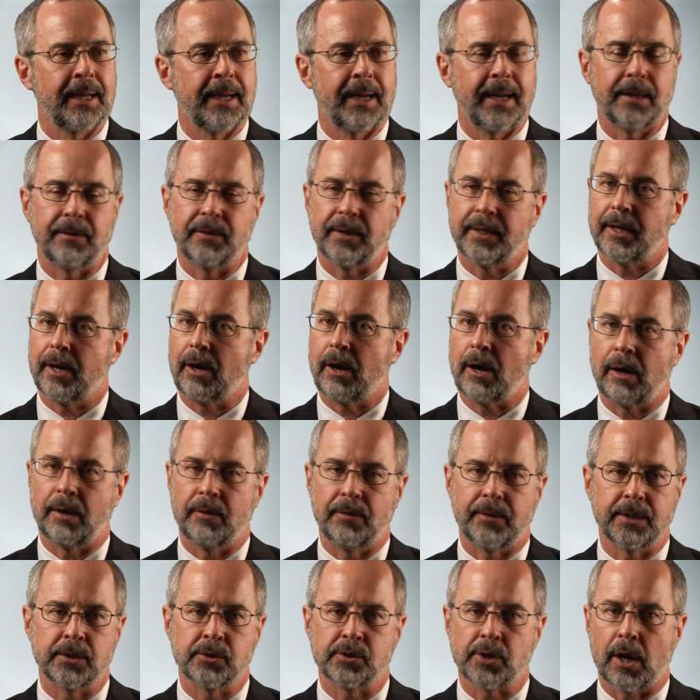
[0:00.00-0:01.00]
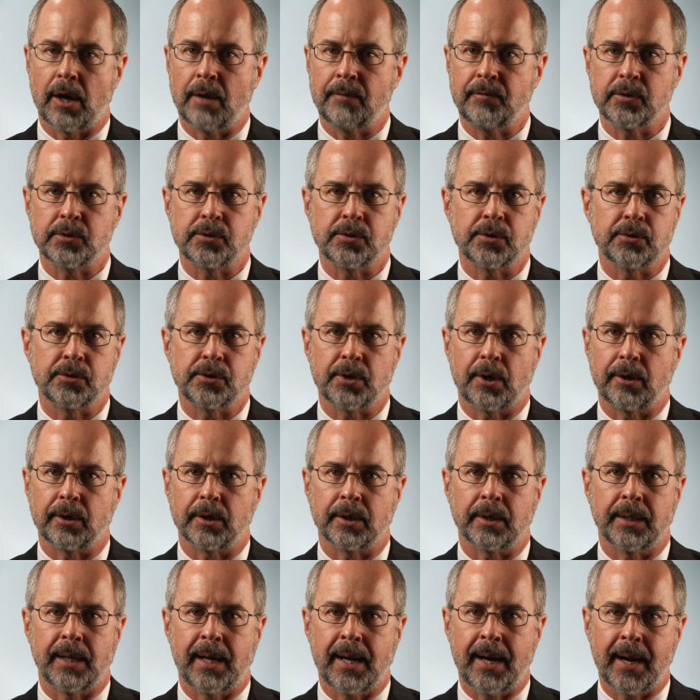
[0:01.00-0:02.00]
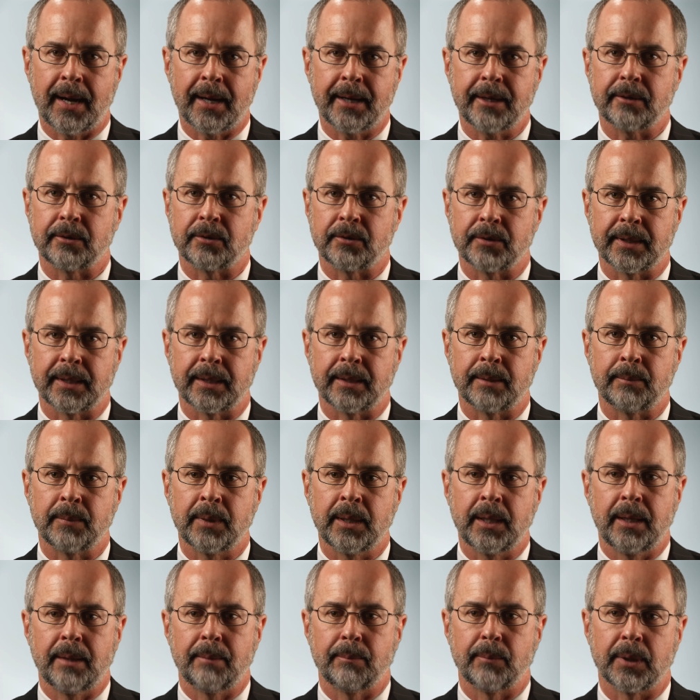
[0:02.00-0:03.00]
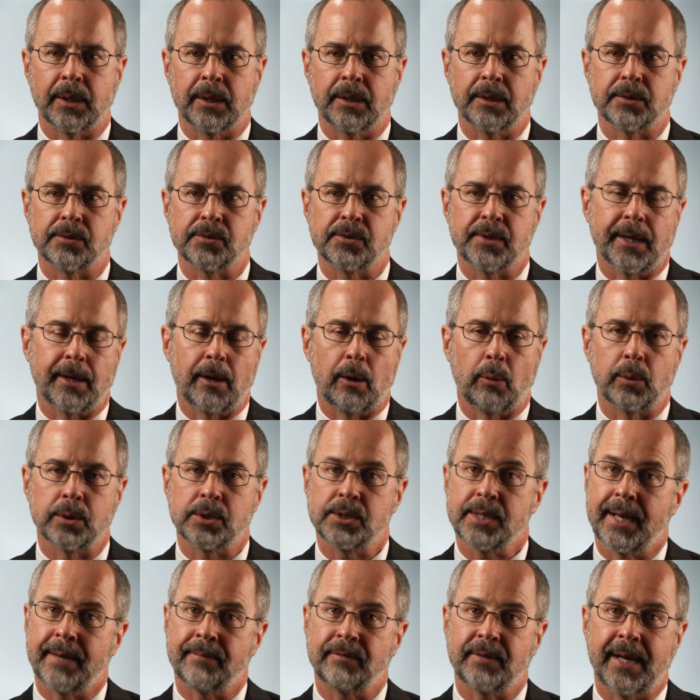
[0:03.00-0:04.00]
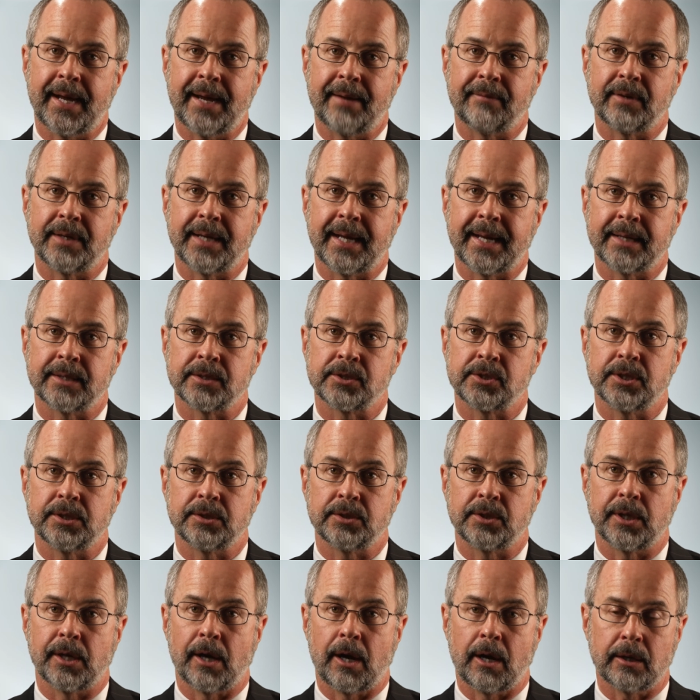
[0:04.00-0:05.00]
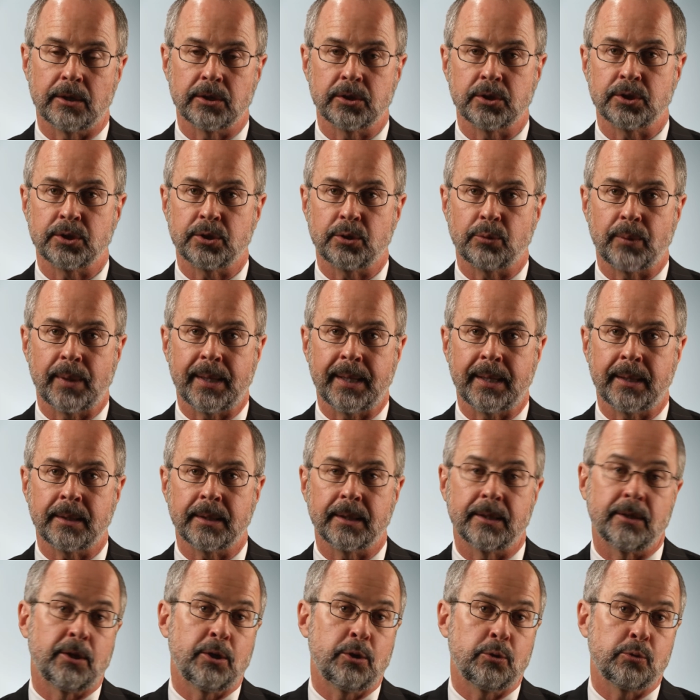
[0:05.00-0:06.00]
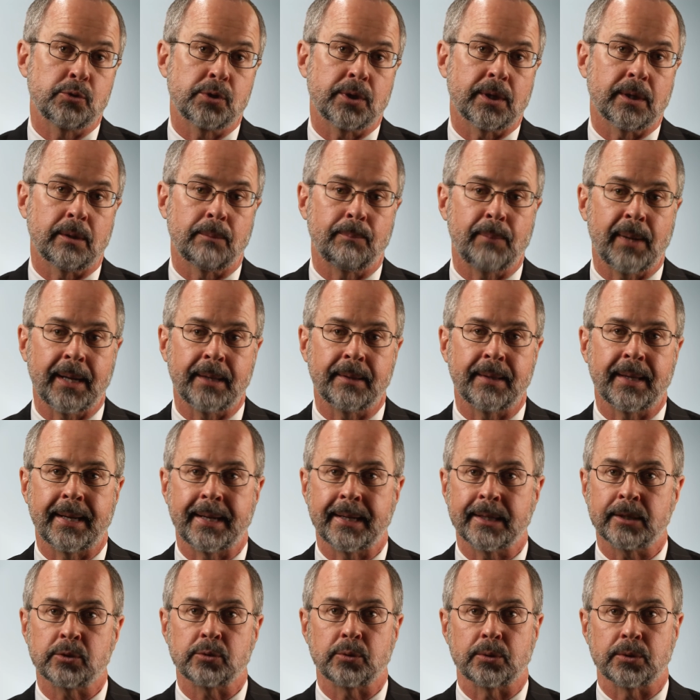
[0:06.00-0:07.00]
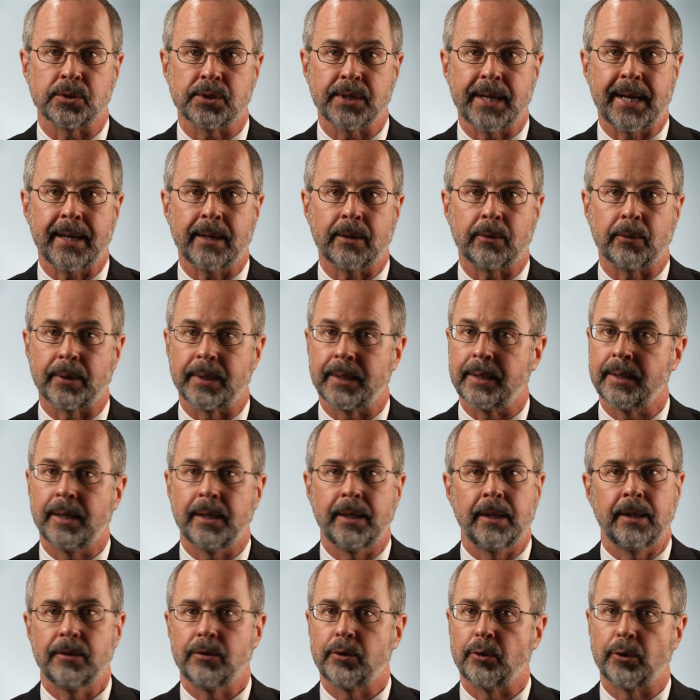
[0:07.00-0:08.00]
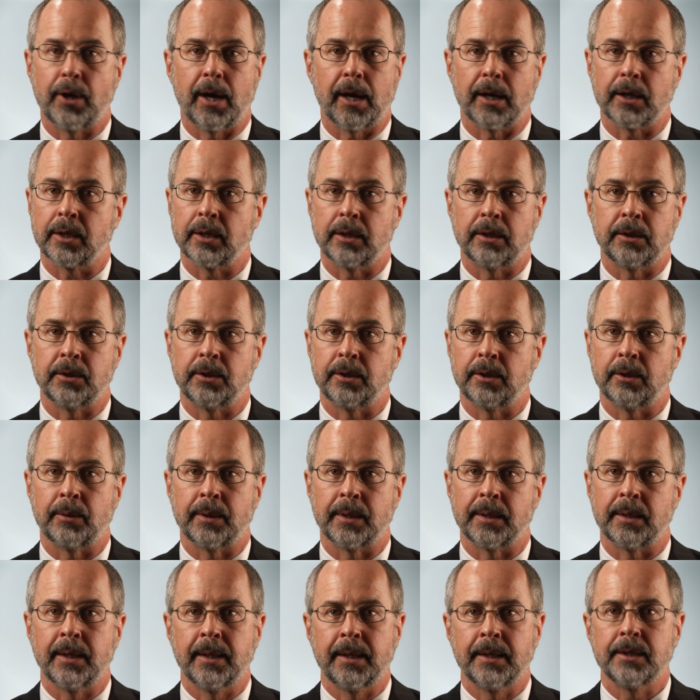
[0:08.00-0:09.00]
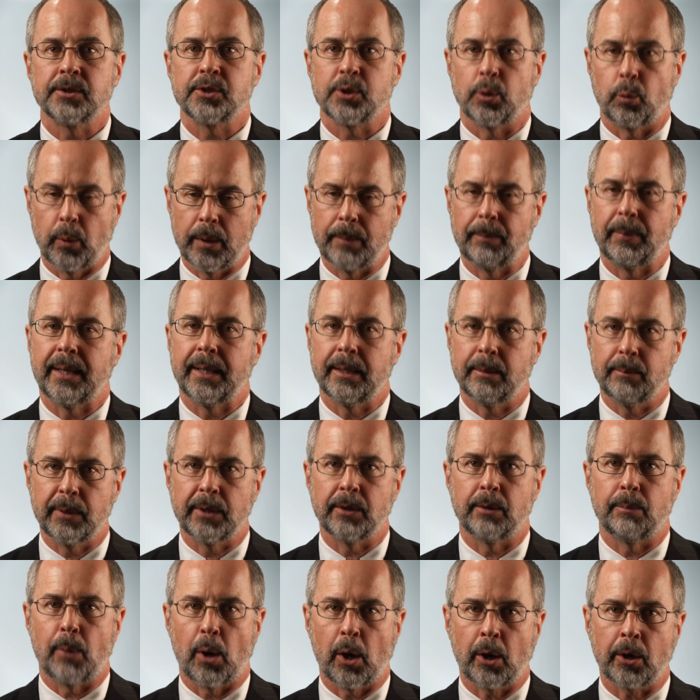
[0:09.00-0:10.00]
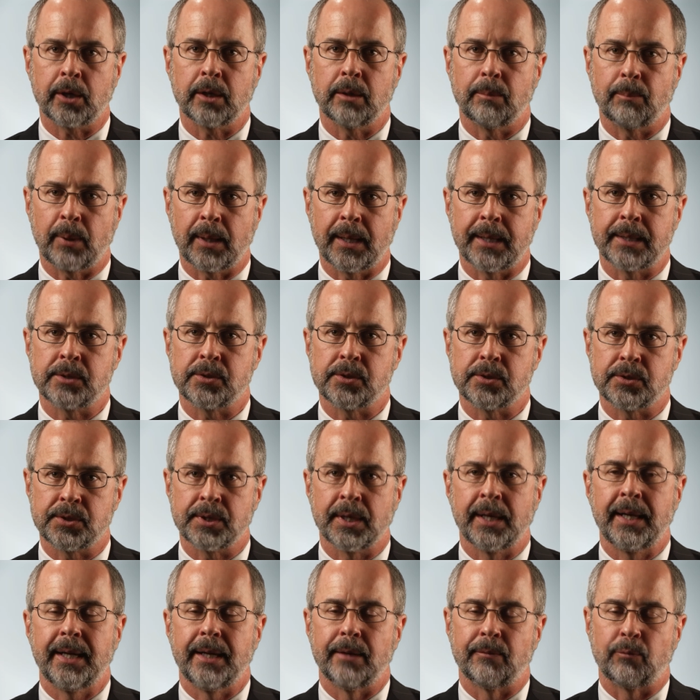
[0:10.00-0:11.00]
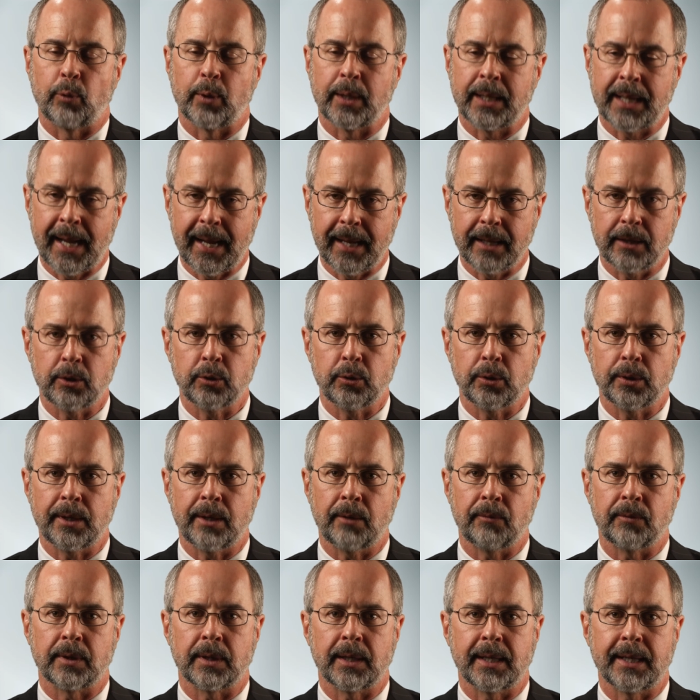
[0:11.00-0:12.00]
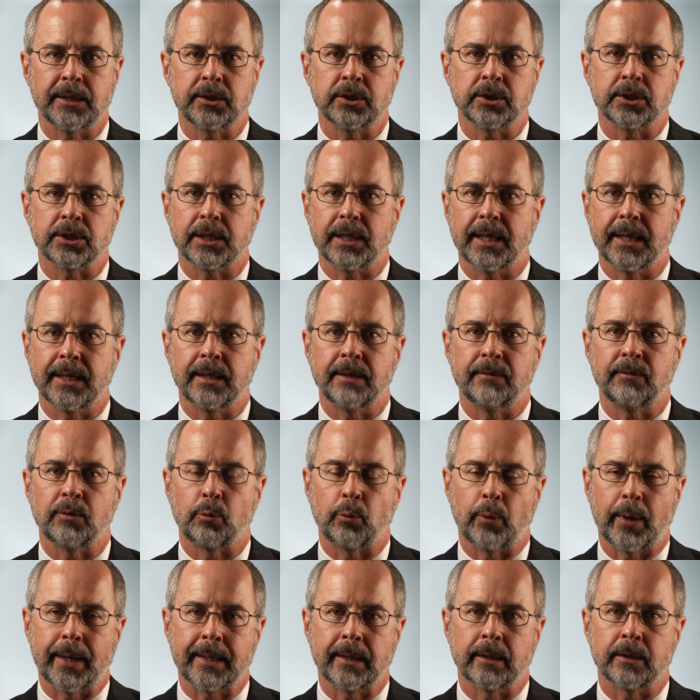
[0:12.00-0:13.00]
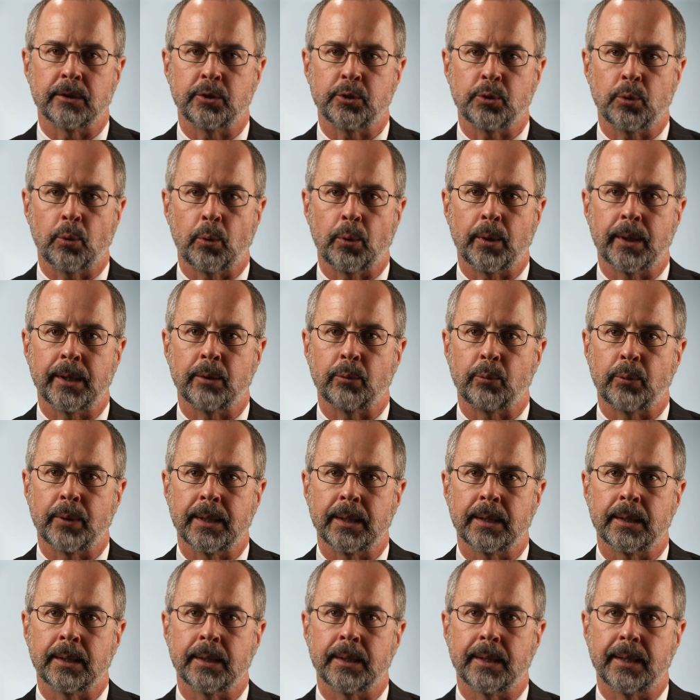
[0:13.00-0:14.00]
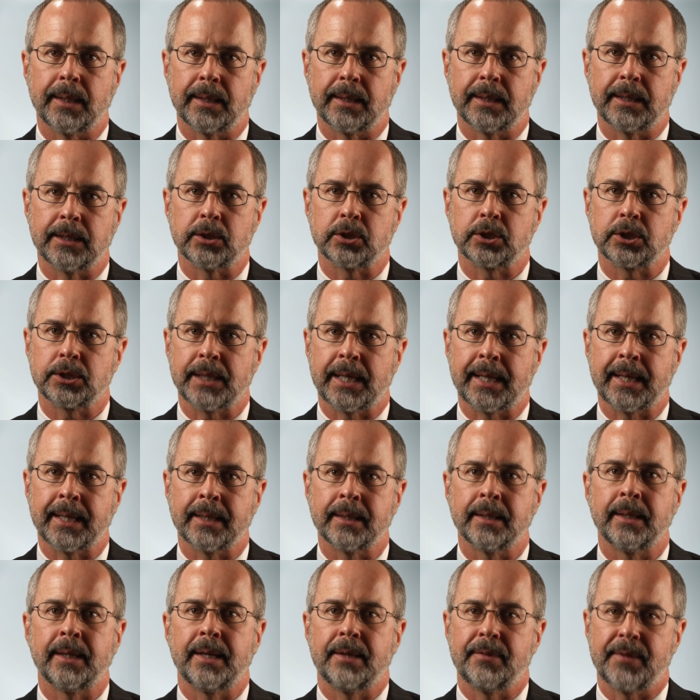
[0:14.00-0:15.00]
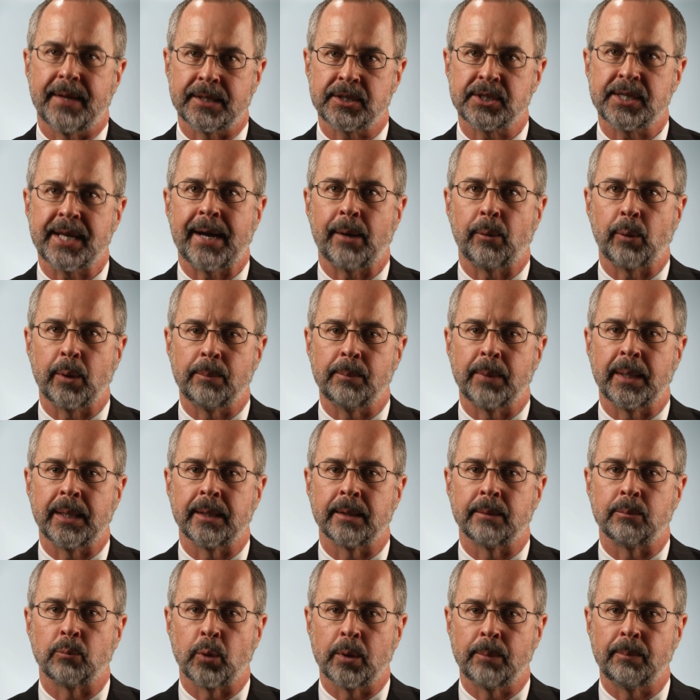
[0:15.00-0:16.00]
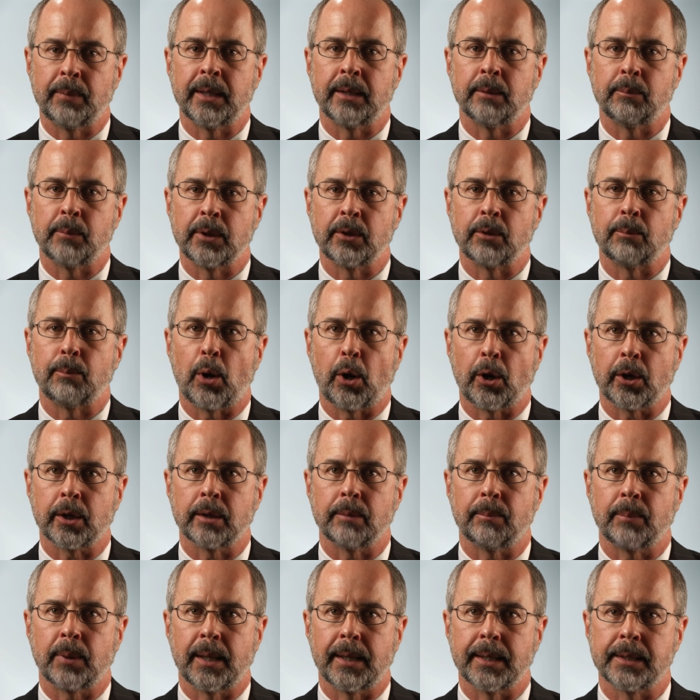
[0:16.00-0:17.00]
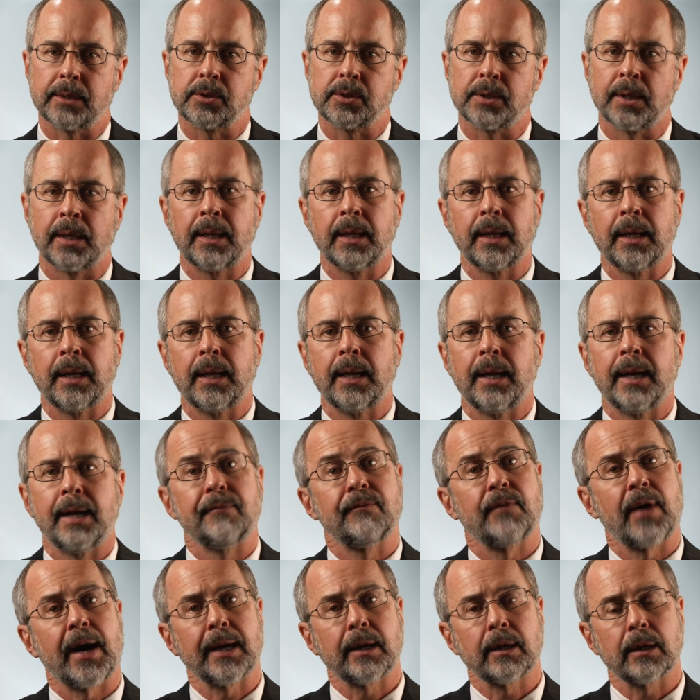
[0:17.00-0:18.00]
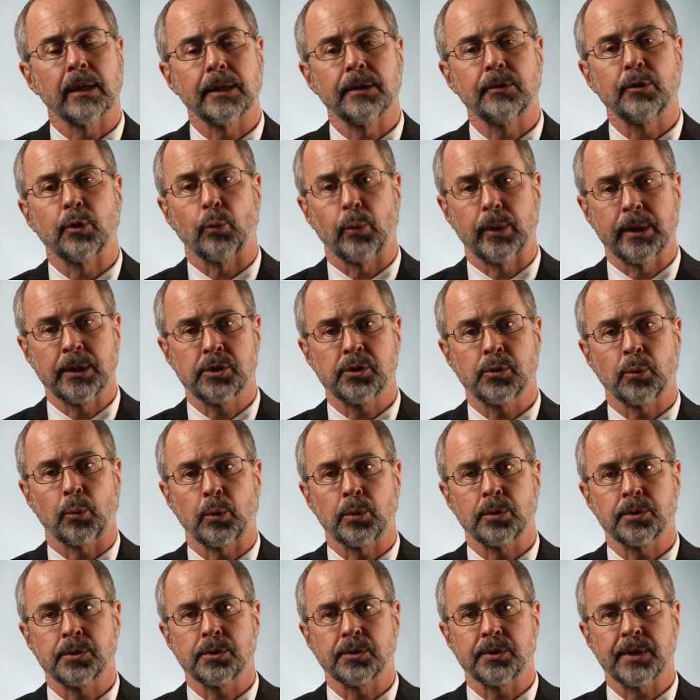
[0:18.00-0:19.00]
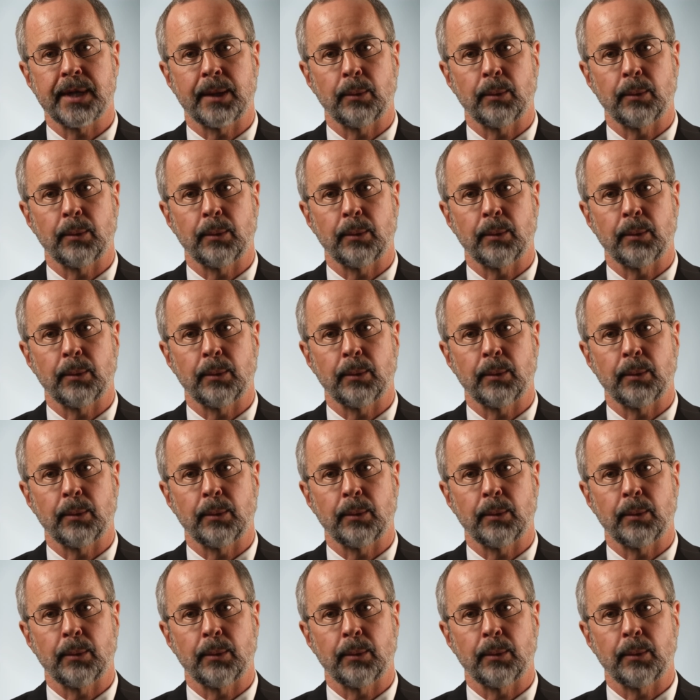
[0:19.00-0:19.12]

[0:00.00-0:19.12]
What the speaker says: And these offices aren't going to hire them because they always have to have an anesthesiologist around, and who's going to pay that extra salary? They're not going to do it. So we beat them in the marketplaces. If we can't do it on the legislative and regulatory arena in each state, that's how we beat them. We beat them in the marketplace. Finally, the resources.